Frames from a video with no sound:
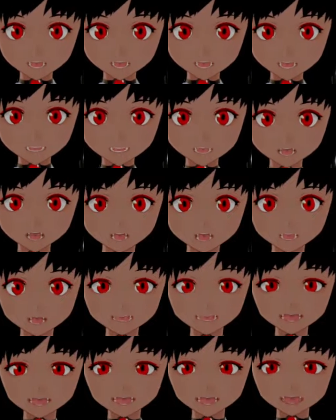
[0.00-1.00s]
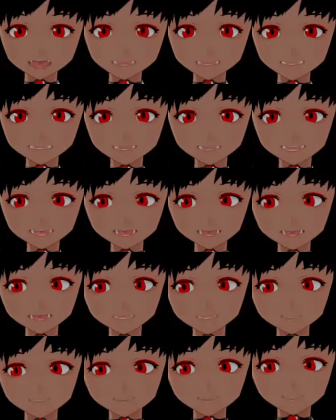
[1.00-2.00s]
Aside of Quetzalcoatl's thing,
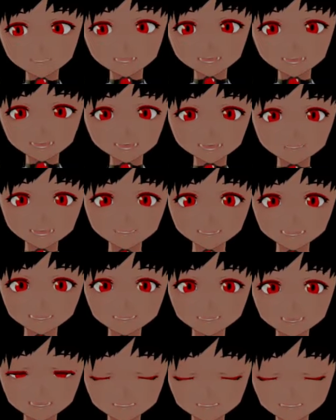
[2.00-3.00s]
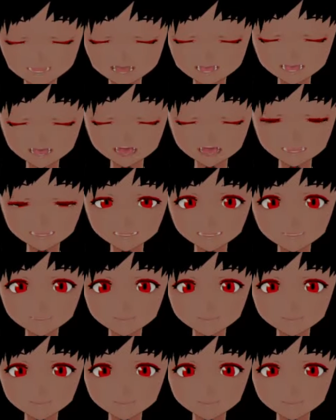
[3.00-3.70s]
it thankfully didn't suck at all.